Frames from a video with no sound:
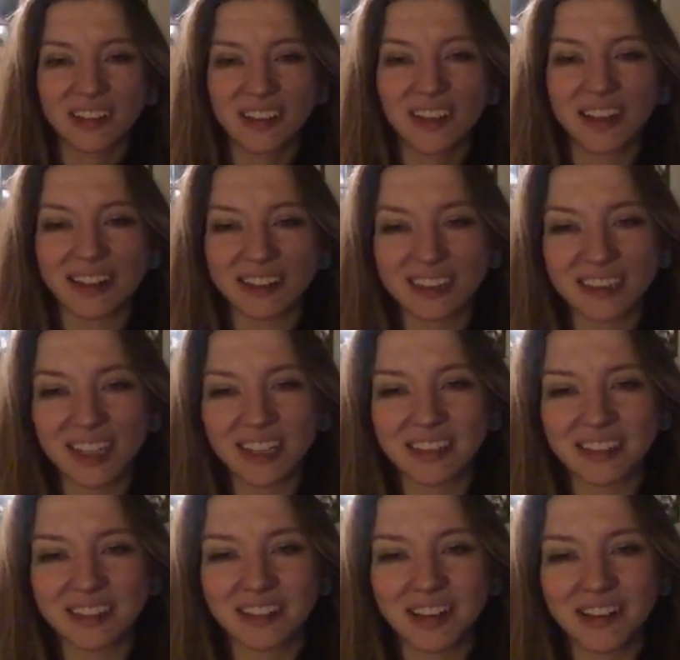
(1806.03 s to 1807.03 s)
Yeah,
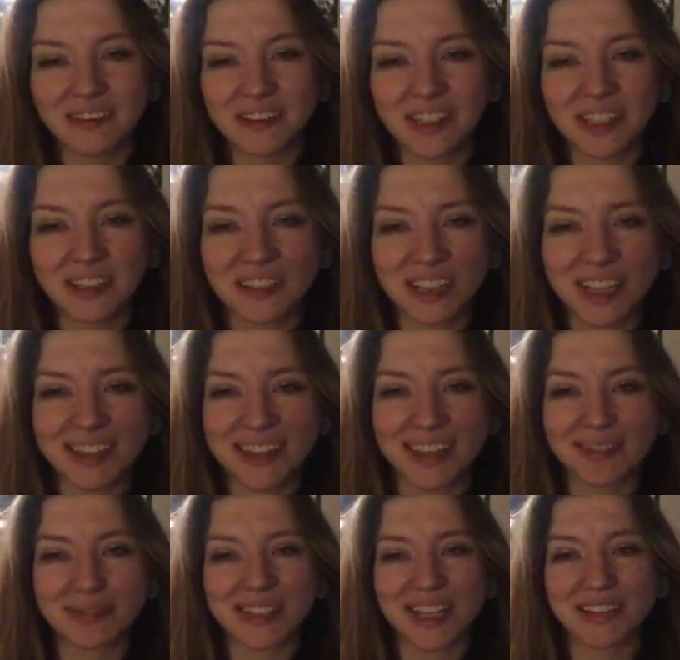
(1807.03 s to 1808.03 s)
exactly. Great videos get
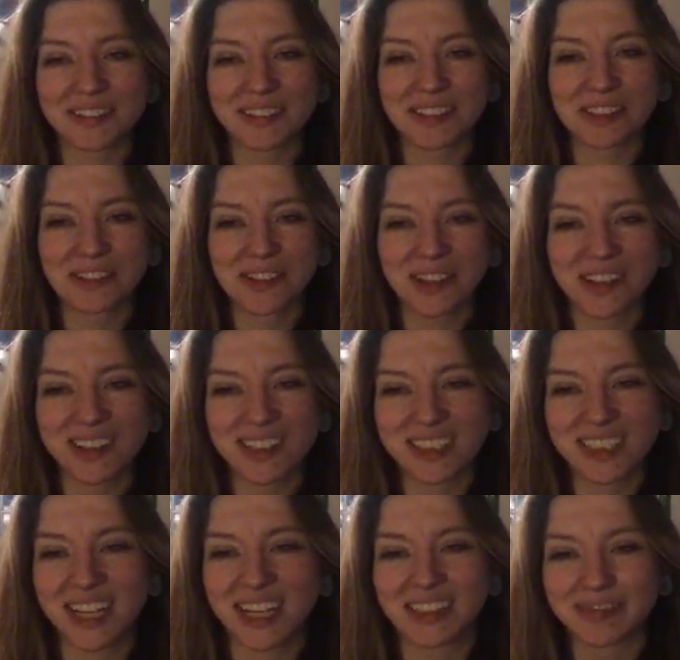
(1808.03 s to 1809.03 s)
thumbs down too all the
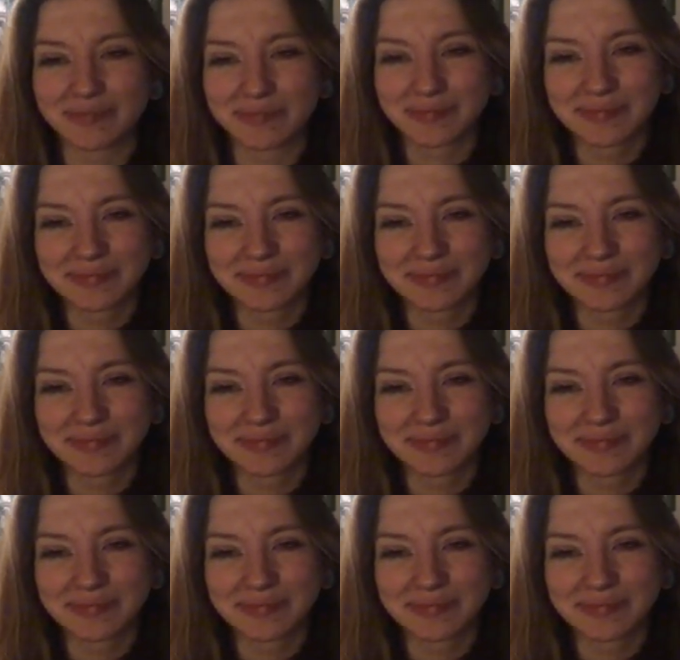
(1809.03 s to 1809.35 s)
time.